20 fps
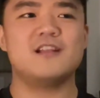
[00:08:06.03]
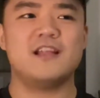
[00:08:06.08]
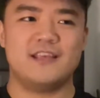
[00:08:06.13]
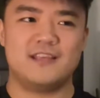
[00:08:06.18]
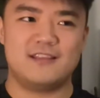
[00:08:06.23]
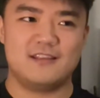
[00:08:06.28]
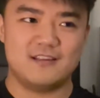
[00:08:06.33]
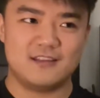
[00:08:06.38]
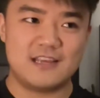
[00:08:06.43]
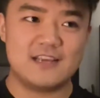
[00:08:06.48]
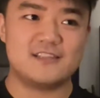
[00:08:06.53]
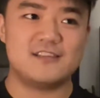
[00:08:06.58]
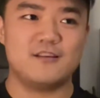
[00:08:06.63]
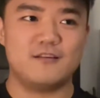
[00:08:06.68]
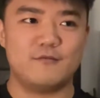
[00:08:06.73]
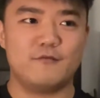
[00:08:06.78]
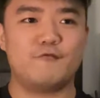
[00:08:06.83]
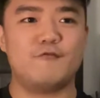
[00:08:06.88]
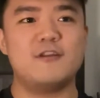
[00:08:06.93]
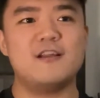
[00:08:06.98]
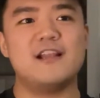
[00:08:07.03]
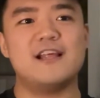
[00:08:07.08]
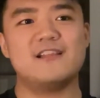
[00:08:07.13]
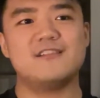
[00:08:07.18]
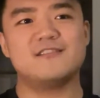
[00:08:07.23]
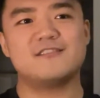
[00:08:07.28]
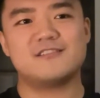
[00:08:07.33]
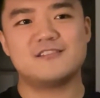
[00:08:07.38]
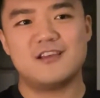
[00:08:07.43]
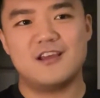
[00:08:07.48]
Like, getting
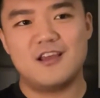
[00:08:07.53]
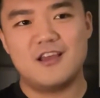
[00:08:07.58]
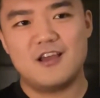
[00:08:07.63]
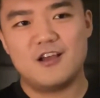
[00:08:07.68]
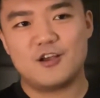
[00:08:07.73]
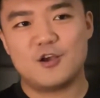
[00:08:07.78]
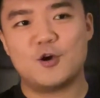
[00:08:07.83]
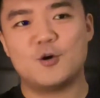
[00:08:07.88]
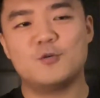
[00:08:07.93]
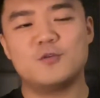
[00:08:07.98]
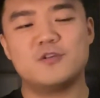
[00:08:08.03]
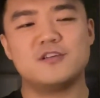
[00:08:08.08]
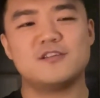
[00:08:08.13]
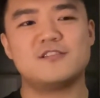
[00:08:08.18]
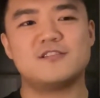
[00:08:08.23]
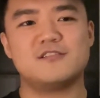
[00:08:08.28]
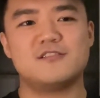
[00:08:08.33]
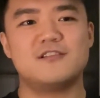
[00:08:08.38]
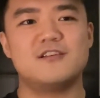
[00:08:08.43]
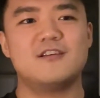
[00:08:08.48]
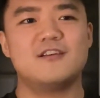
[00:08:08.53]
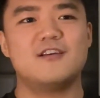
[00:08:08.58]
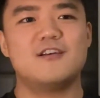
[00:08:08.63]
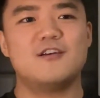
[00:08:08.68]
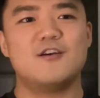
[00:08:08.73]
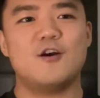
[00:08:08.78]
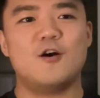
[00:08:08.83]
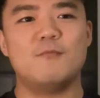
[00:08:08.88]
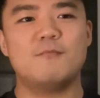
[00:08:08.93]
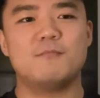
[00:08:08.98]
freelance coders
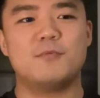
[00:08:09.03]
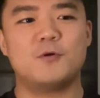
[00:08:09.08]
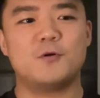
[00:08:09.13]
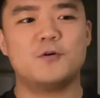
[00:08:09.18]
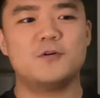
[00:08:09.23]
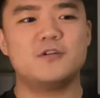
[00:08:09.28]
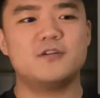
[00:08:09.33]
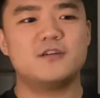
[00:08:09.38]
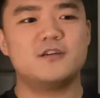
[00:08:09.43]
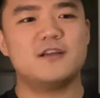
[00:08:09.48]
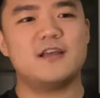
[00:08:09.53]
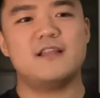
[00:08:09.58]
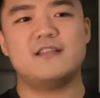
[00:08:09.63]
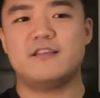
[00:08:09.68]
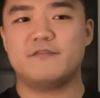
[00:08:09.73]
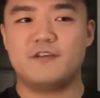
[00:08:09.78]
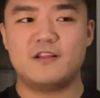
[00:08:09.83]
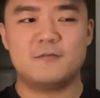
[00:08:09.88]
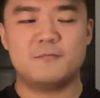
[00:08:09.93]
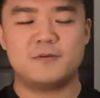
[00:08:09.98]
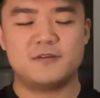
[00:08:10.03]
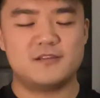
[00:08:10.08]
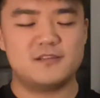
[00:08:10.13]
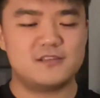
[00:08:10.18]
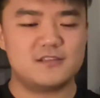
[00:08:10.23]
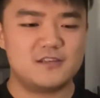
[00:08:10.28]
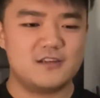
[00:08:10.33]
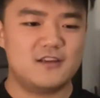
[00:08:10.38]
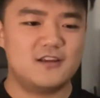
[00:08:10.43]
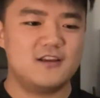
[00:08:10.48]
on board and
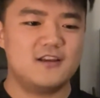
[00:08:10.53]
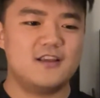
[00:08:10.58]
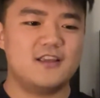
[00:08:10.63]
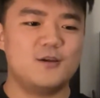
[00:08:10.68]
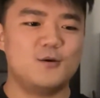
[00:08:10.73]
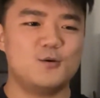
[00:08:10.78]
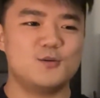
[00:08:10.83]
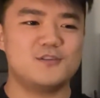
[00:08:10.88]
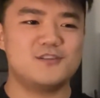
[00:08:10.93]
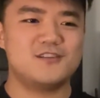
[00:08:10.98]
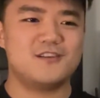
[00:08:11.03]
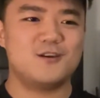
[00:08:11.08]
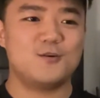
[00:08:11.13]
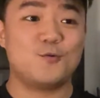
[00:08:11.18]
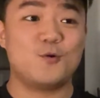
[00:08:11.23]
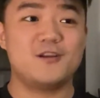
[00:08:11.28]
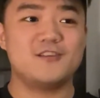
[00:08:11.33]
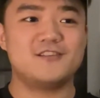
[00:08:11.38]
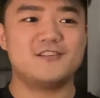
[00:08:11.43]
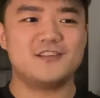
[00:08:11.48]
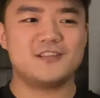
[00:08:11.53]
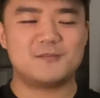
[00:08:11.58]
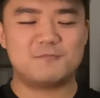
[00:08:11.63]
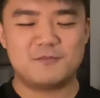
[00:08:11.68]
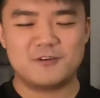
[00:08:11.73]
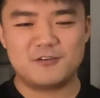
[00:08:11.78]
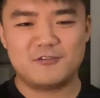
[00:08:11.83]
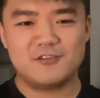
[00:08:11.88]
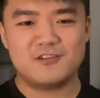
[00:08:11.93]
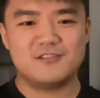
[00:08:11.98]
developers, it was quite an
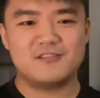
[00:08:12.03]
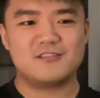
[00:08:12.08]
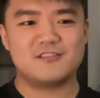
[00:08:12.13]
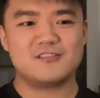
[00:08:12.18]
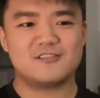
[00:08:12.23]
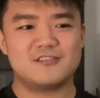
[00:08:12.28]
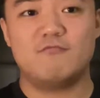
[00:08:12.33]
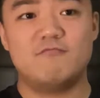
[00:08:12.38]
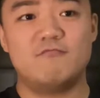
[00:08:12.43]
experience.